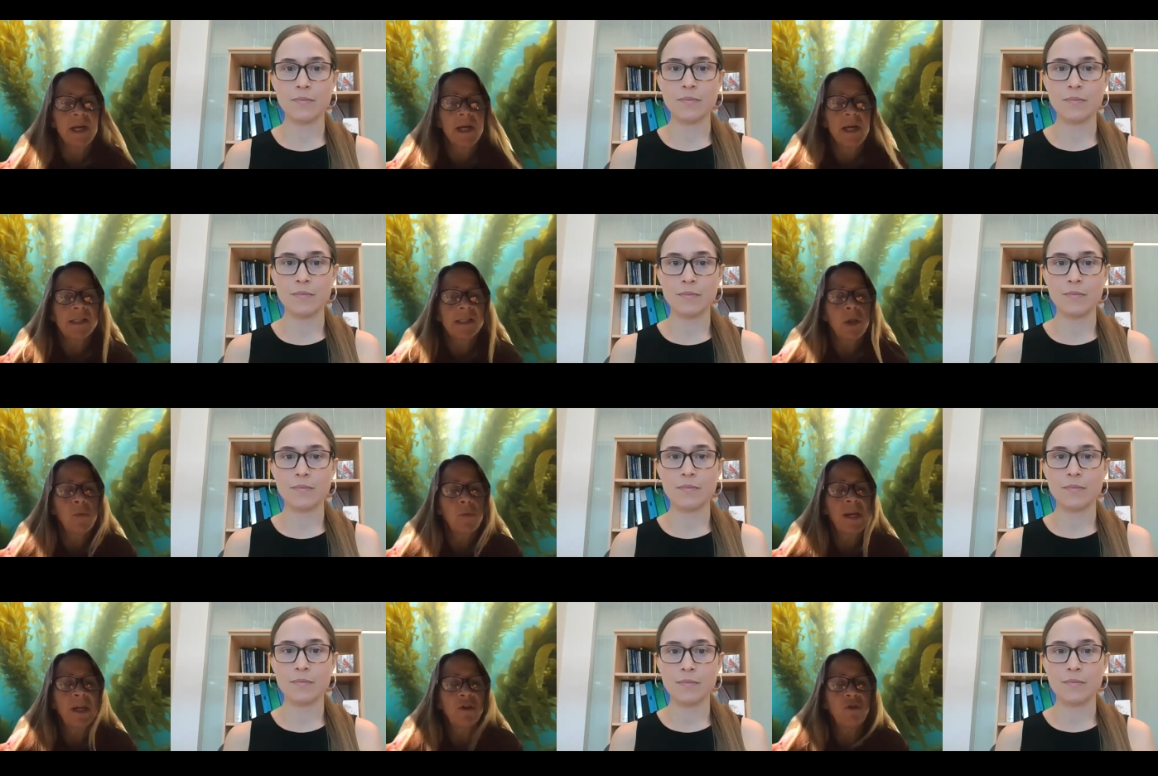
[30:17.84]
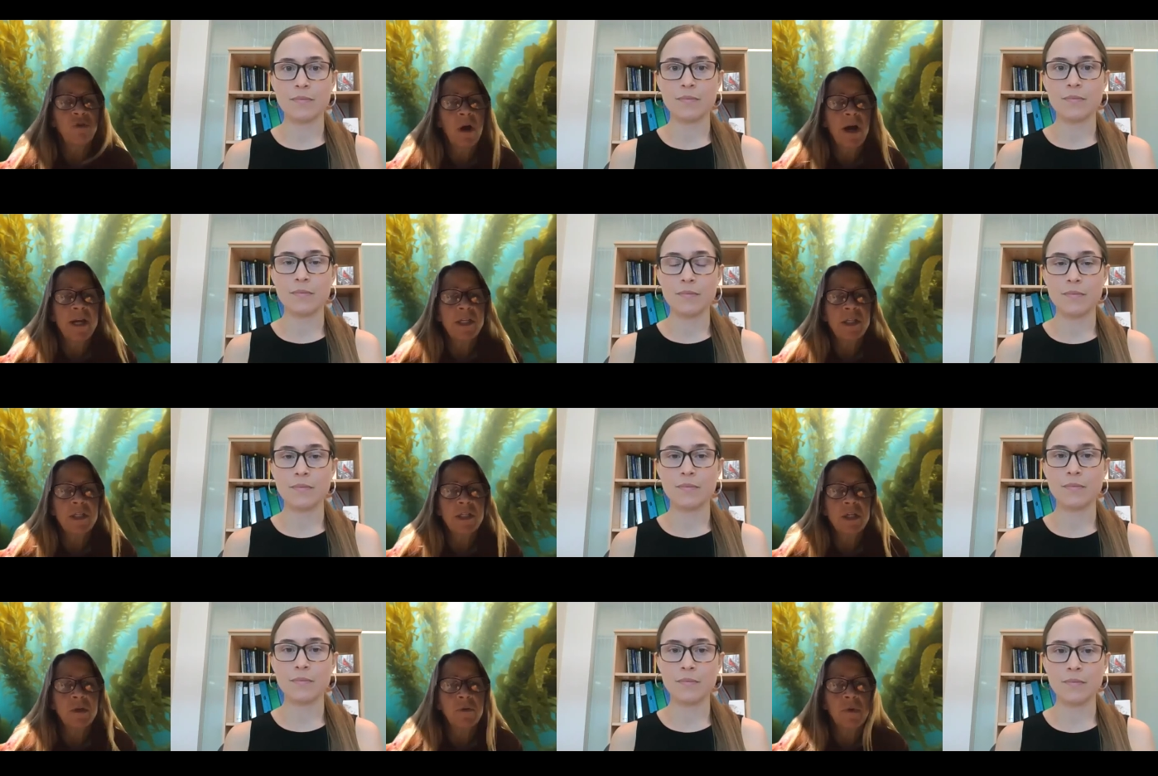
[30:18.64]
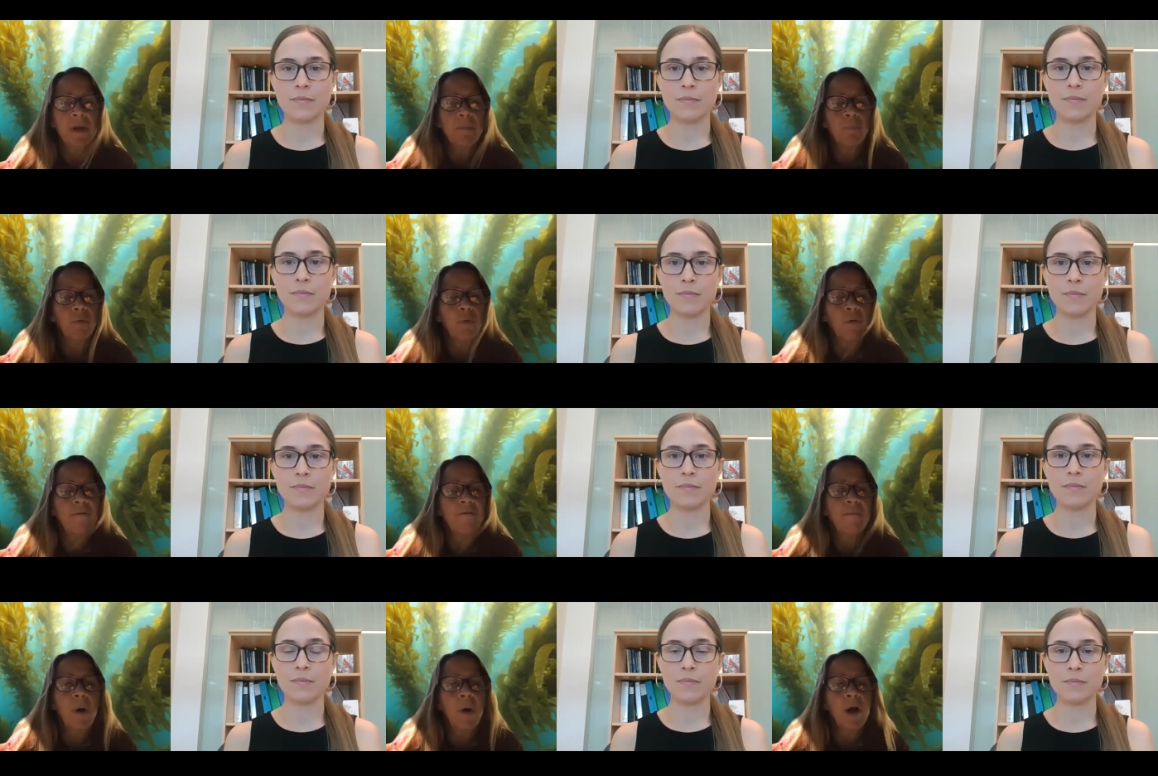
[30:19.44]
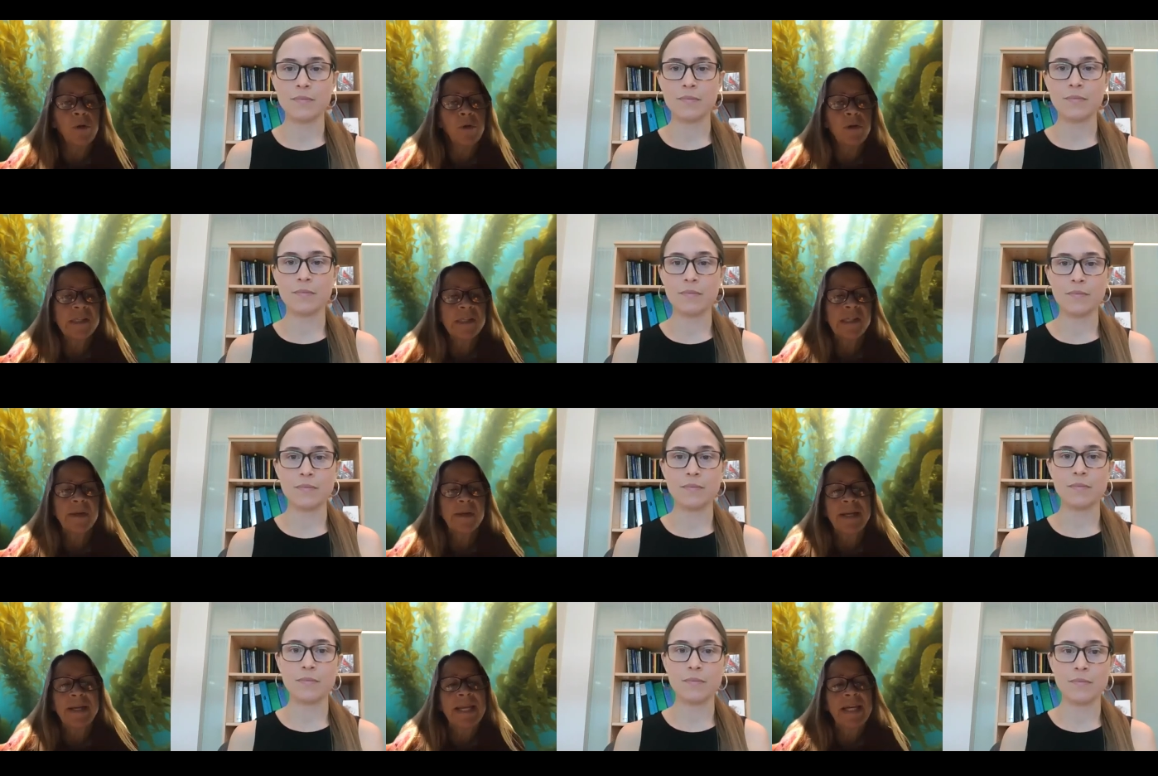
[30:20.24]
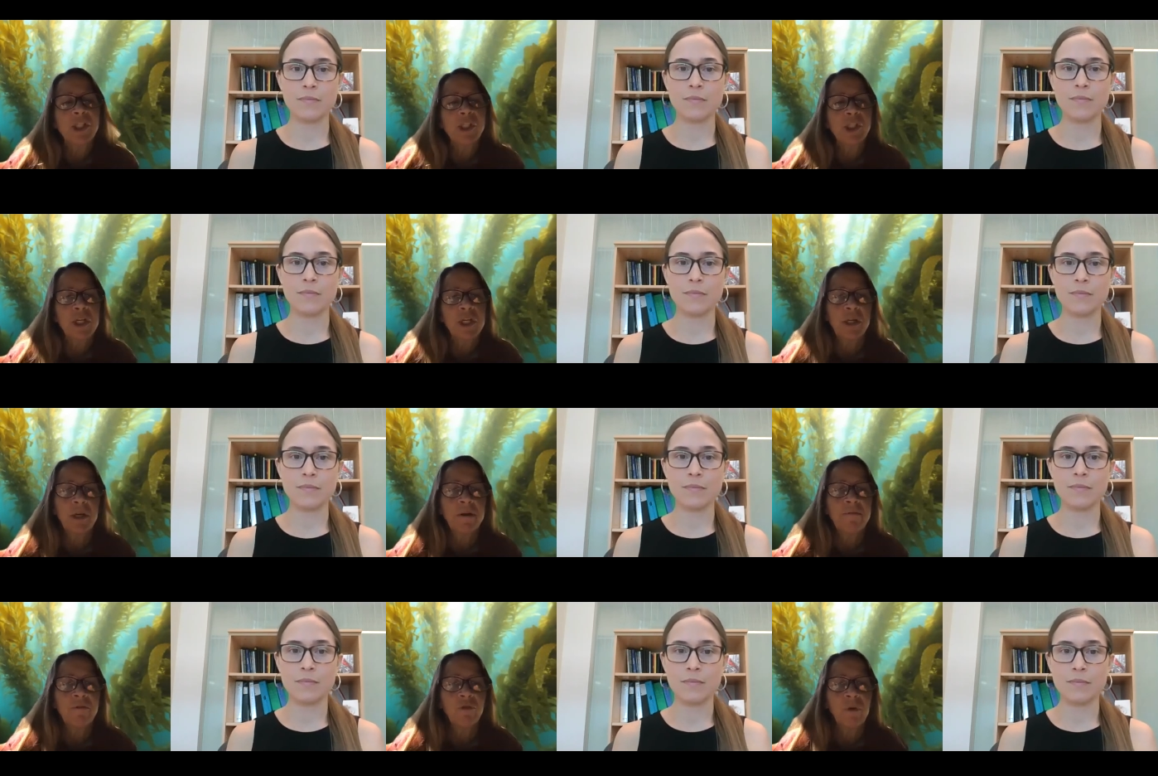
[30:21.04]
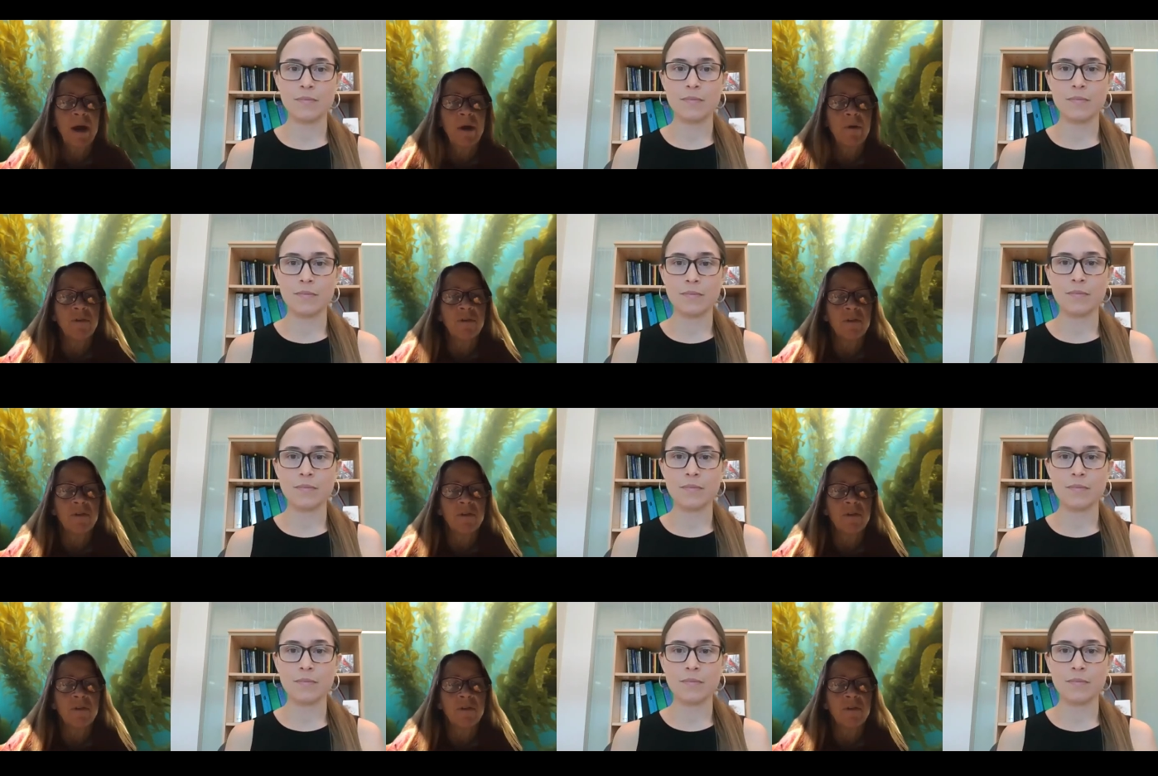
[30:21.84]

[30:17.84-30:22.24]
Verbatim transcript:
Speaker 1: so that we can try to improve model simulation of drought?